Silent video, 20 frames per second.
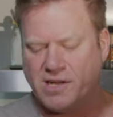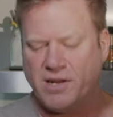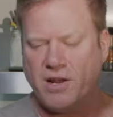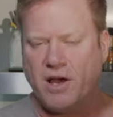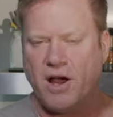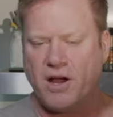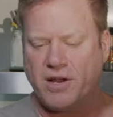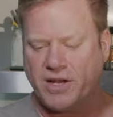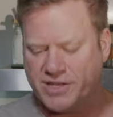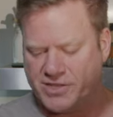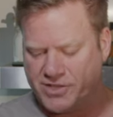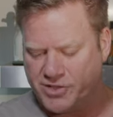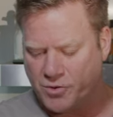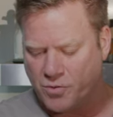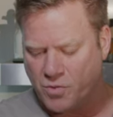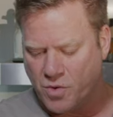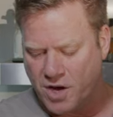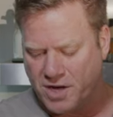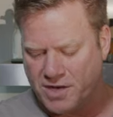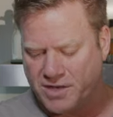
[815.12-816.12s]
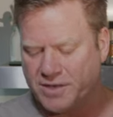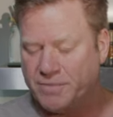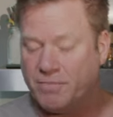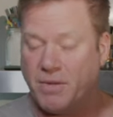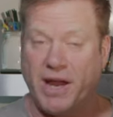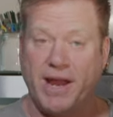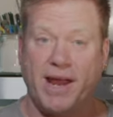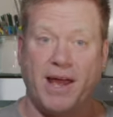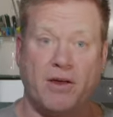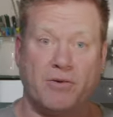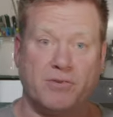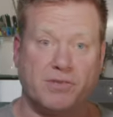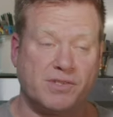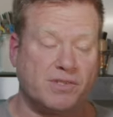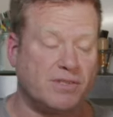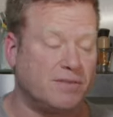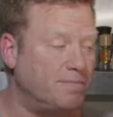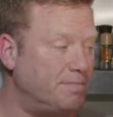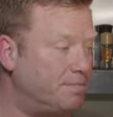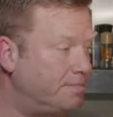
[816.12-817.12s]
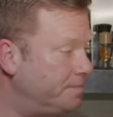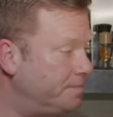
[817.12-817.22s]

long as you want in my house.